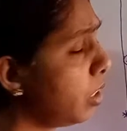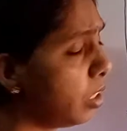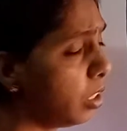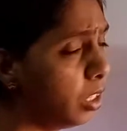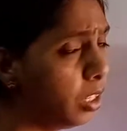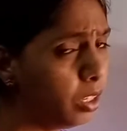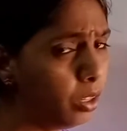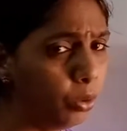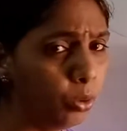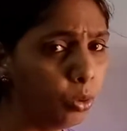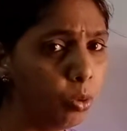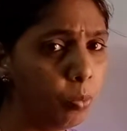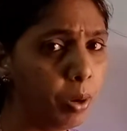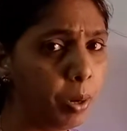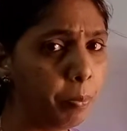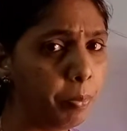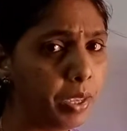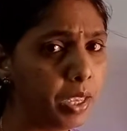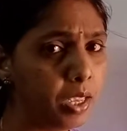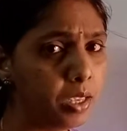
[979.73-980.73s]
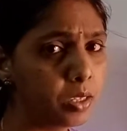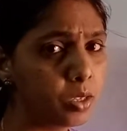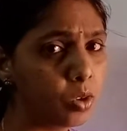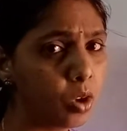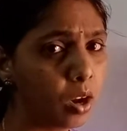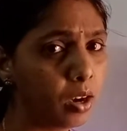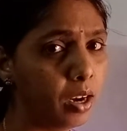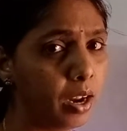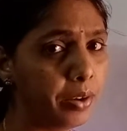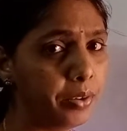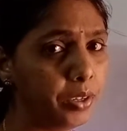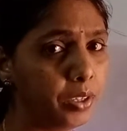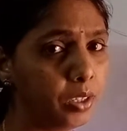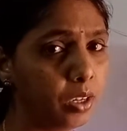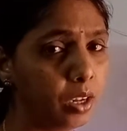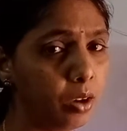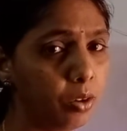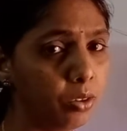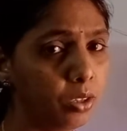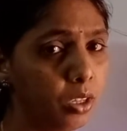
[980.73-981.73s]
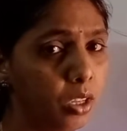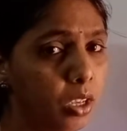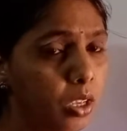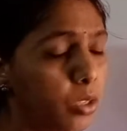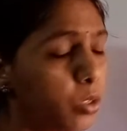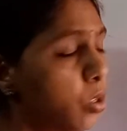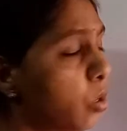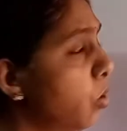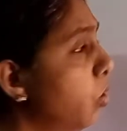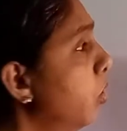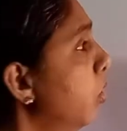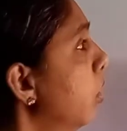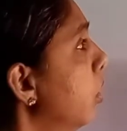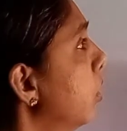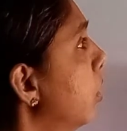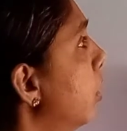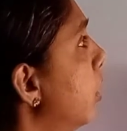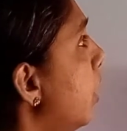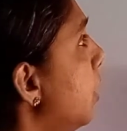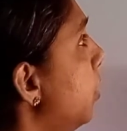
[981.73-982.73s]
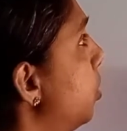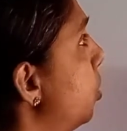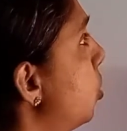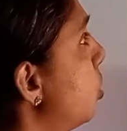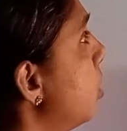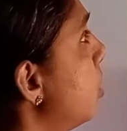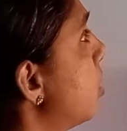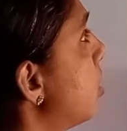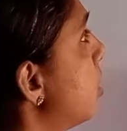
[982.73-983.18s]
in human beings you are learning now. So the digestion